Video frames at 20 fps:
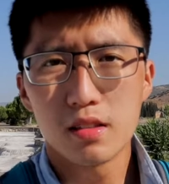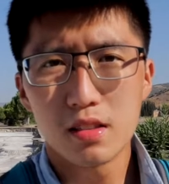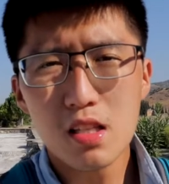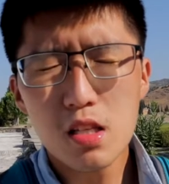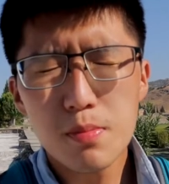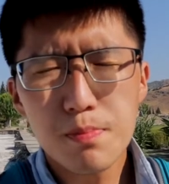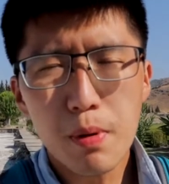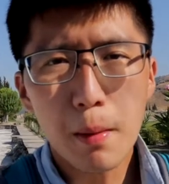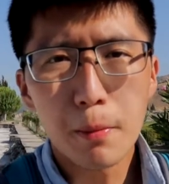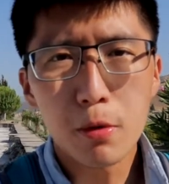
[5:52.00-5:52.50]

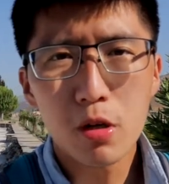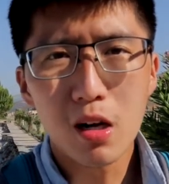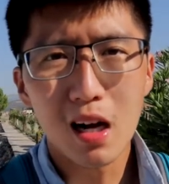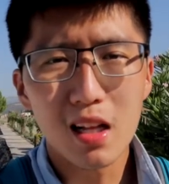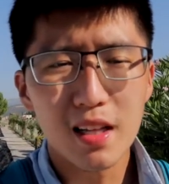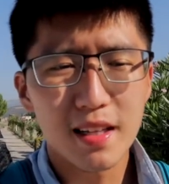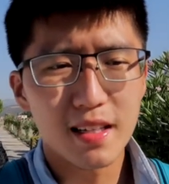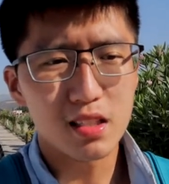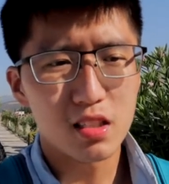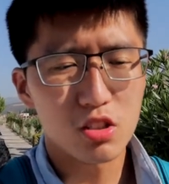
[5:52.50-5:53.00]
Since
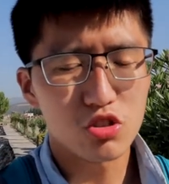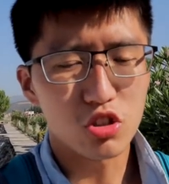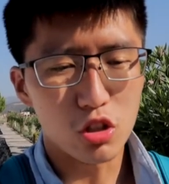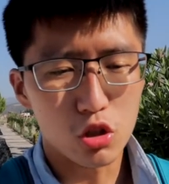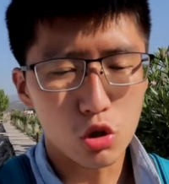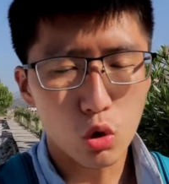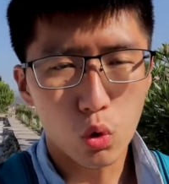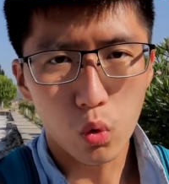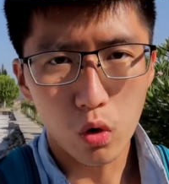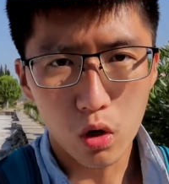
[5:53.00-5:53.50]
Pamukkale is such a
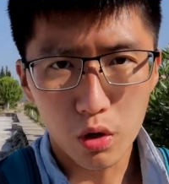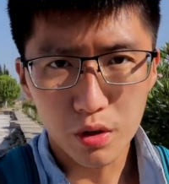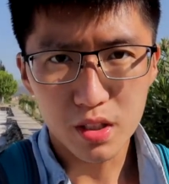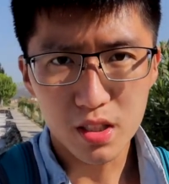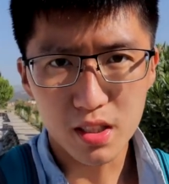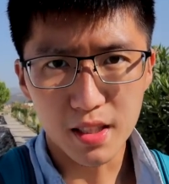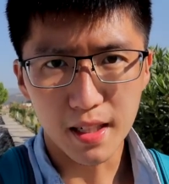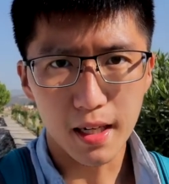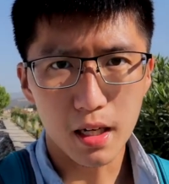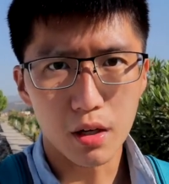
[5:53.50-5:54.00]

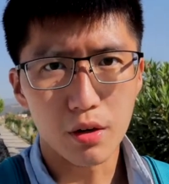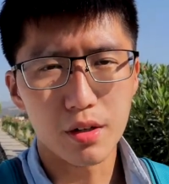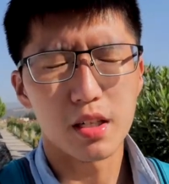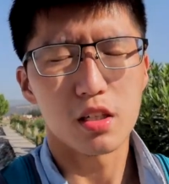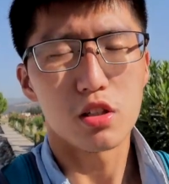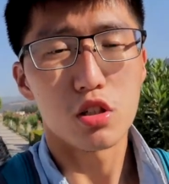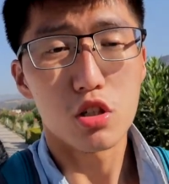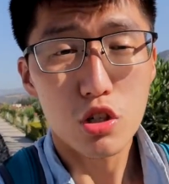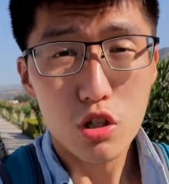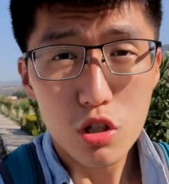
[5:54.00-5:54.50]
touristy area
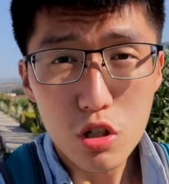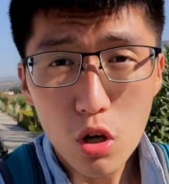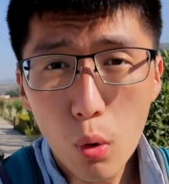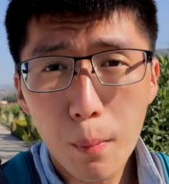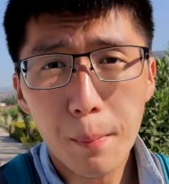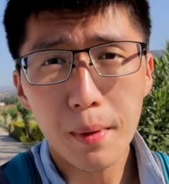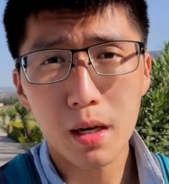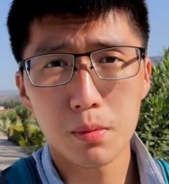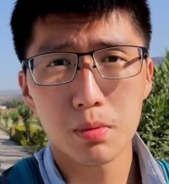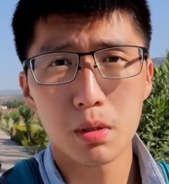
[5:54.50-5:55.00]
and so
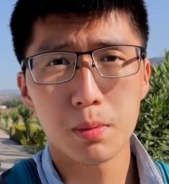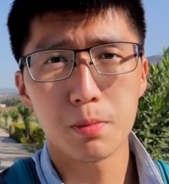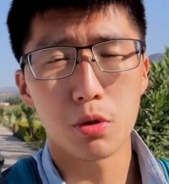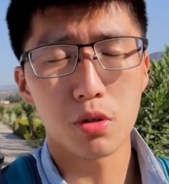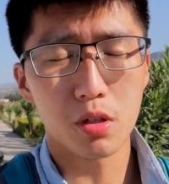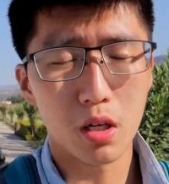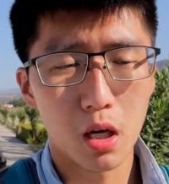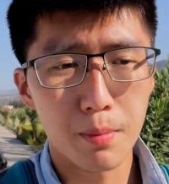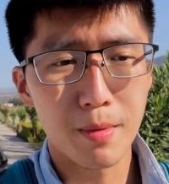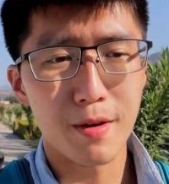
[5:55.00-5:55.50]
many people
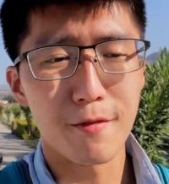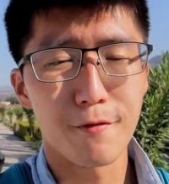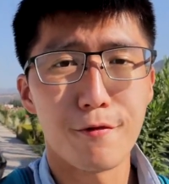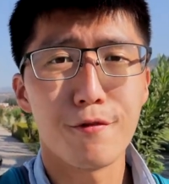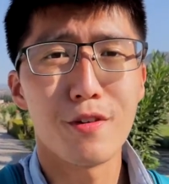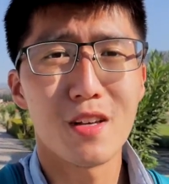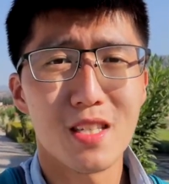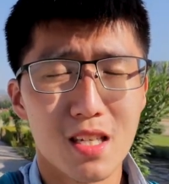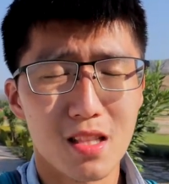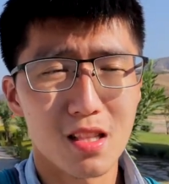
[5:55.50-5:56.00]
come and
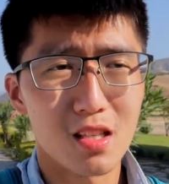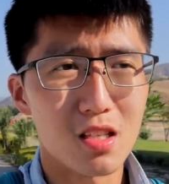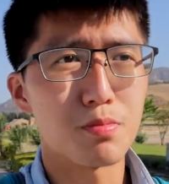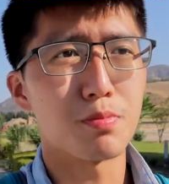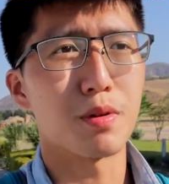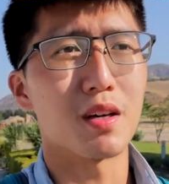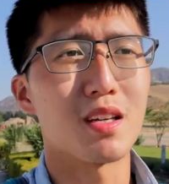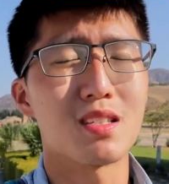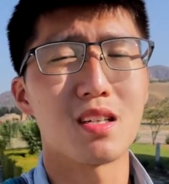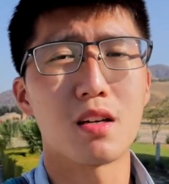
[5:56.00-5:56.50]
visit this
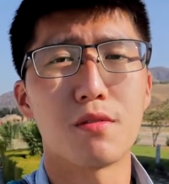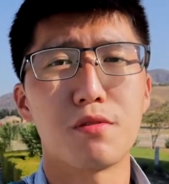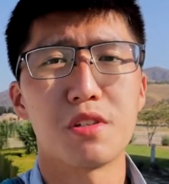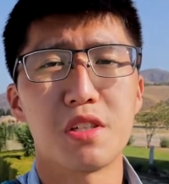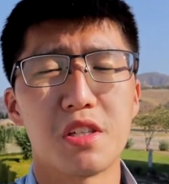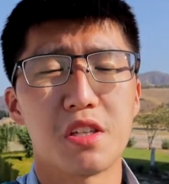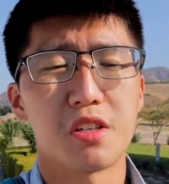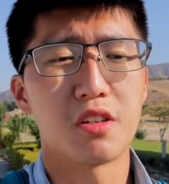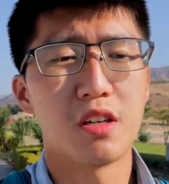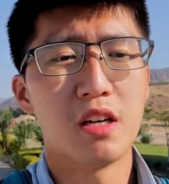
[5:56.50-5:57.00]
place every
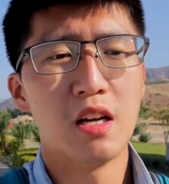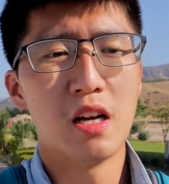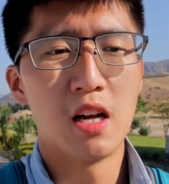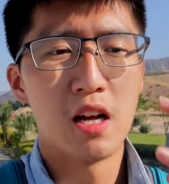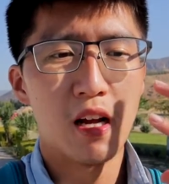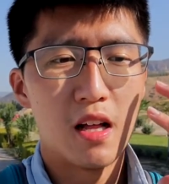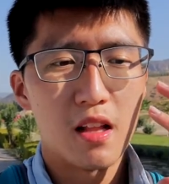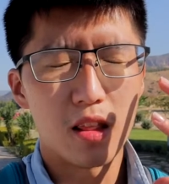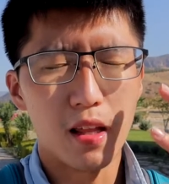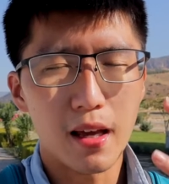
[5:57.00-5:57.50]
year,
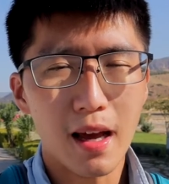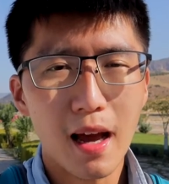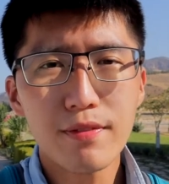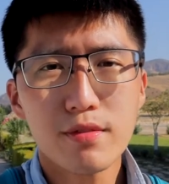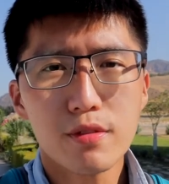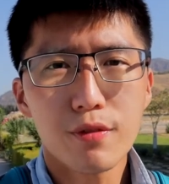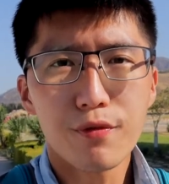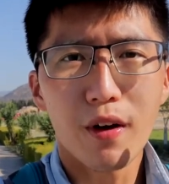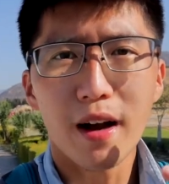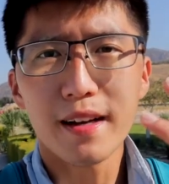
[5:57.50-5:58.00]
they have
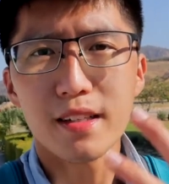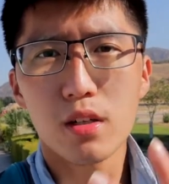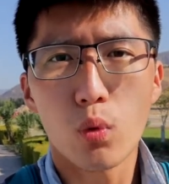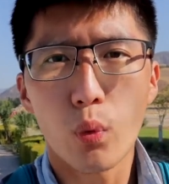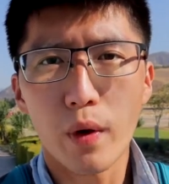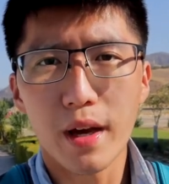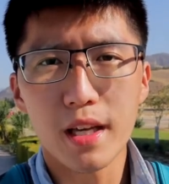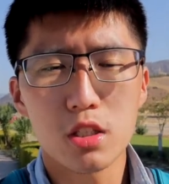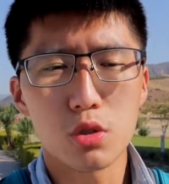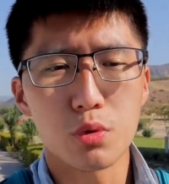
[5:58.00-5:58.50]
to find a
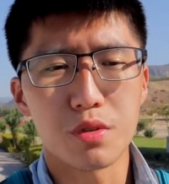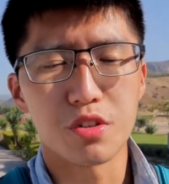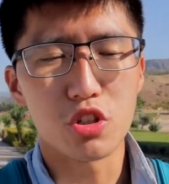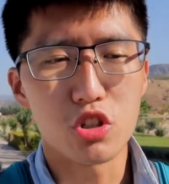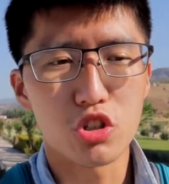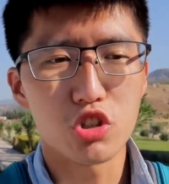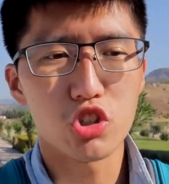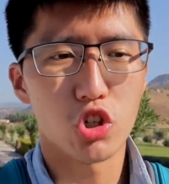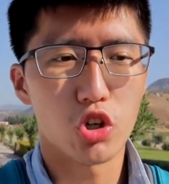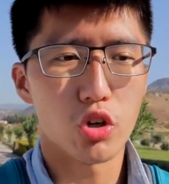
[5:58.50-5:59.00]
way to
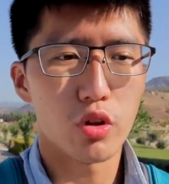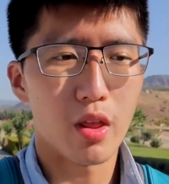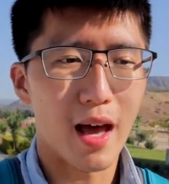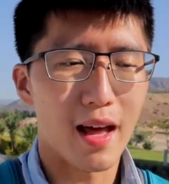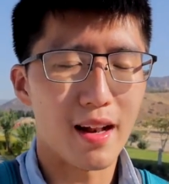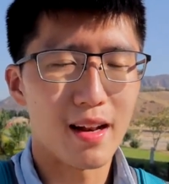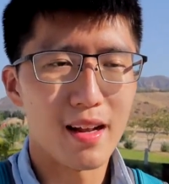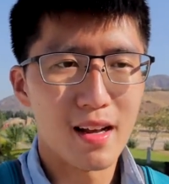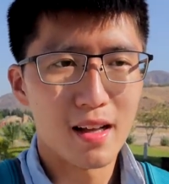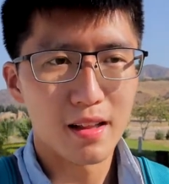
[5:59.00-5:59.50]
ensure
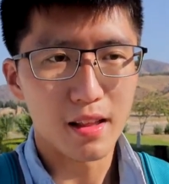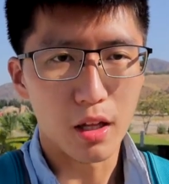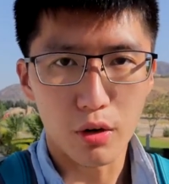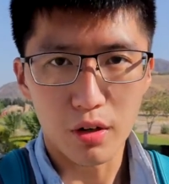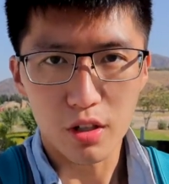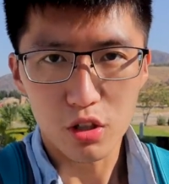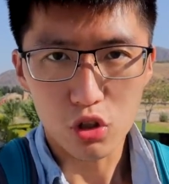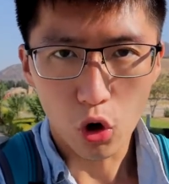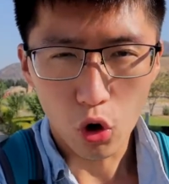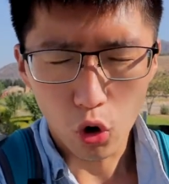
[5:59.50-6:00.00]
that there
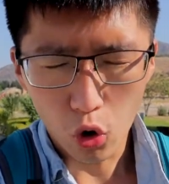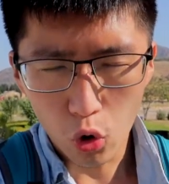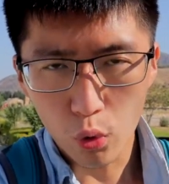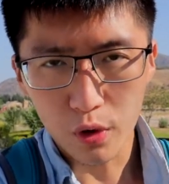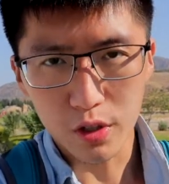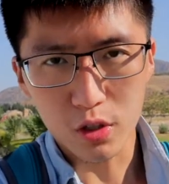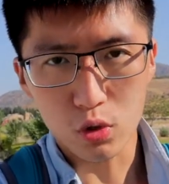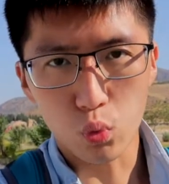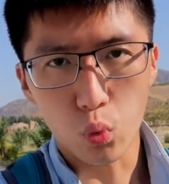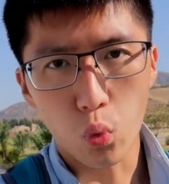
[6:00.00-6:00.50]
is
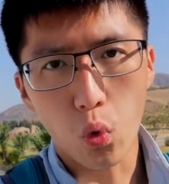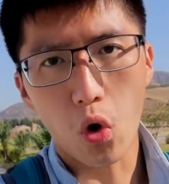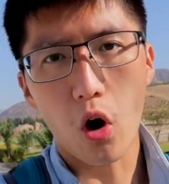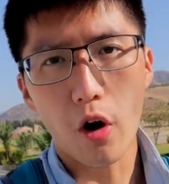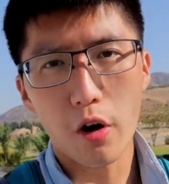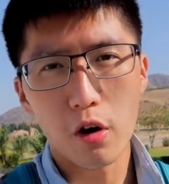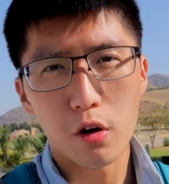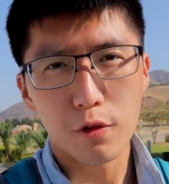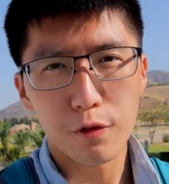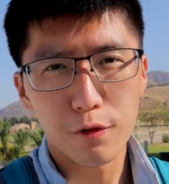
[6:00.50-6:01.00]
always
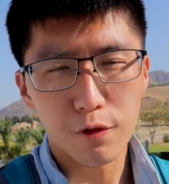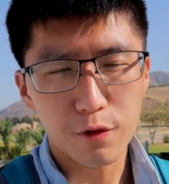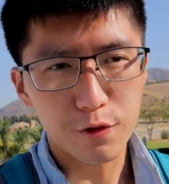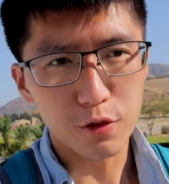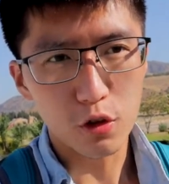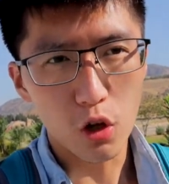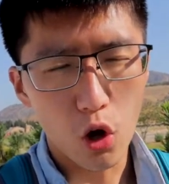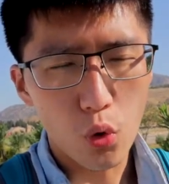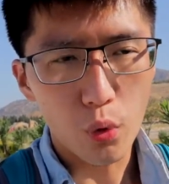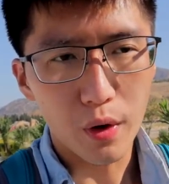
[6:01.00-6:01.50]
water
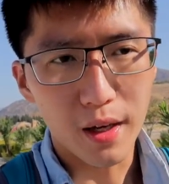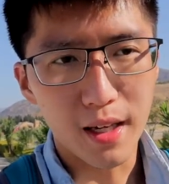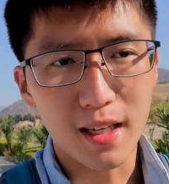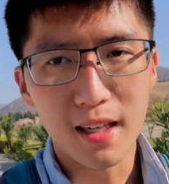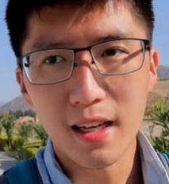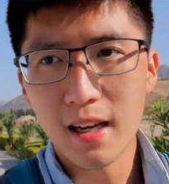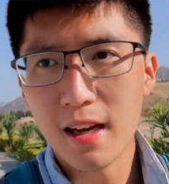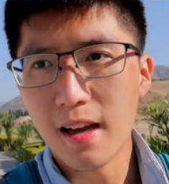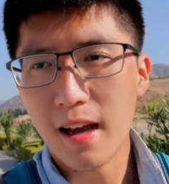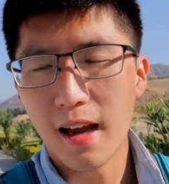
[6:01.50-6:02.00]
flowing
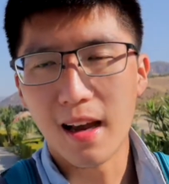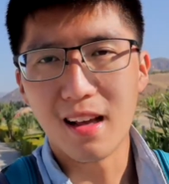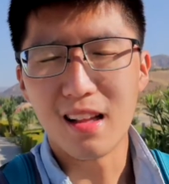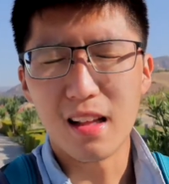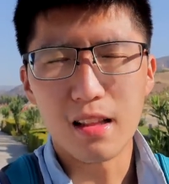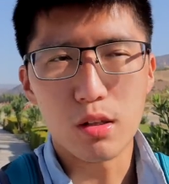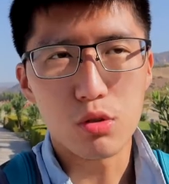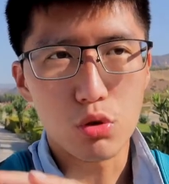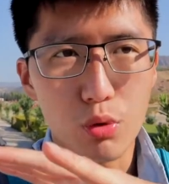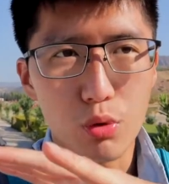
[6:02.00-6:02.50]
and that there's